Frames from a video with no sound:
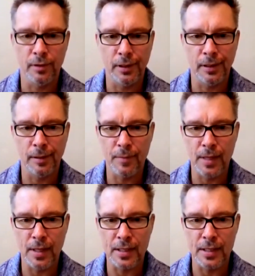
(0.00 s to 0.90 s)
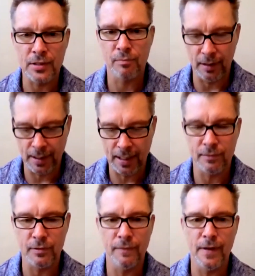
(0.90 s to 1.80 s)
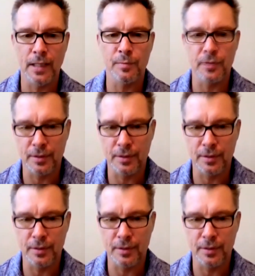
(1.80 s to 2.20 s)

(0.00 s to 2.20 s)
Um, that's, again, developed,